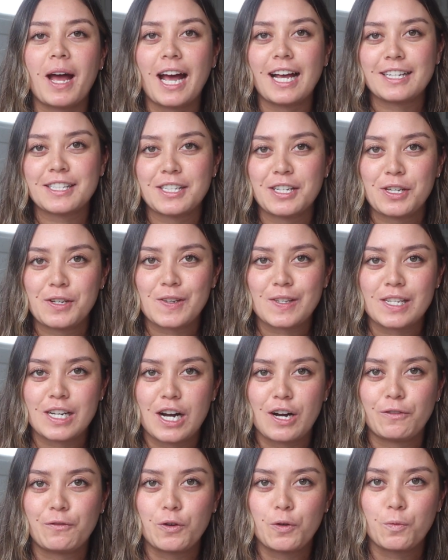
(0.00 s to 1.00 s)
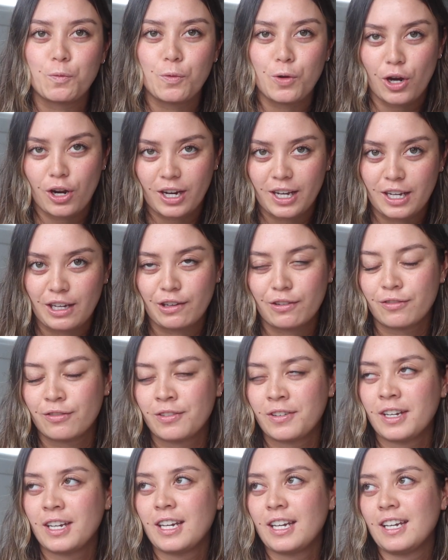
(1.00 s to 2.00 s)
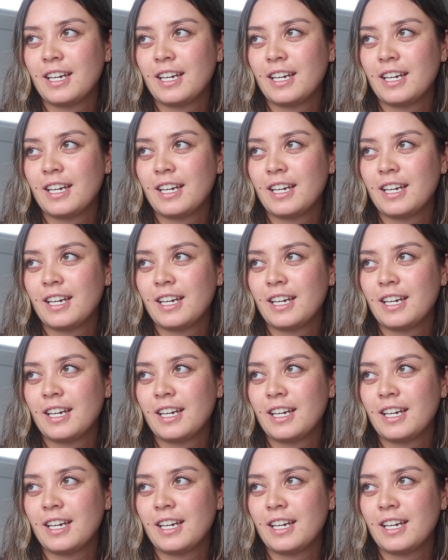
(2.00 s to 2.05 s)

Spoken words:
asking yourself, what if?